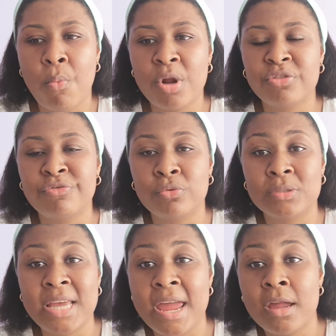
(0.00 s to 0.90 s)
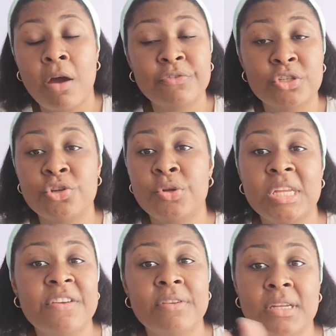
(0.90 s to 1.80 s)
wonderful day,
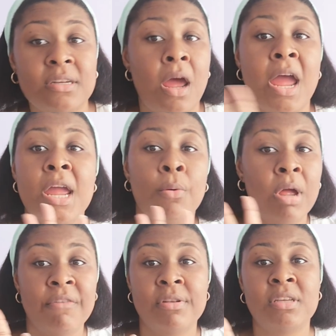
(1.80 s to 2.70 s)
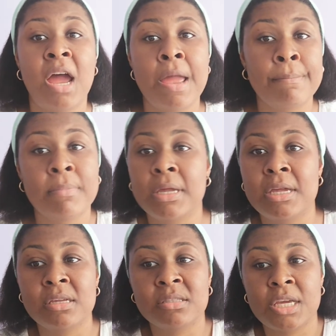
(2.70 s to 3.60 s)
afternoon, evening, night, whatever time
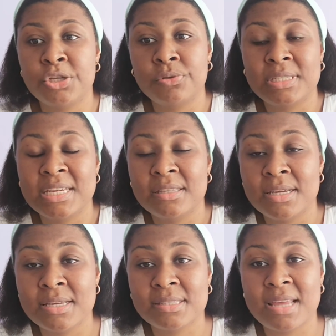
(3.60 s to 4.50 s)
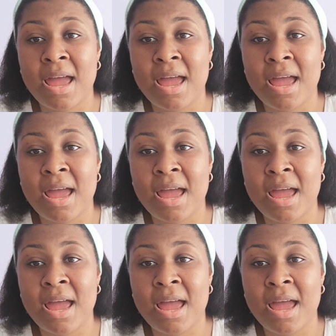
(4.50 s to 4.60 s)
it is that you see this.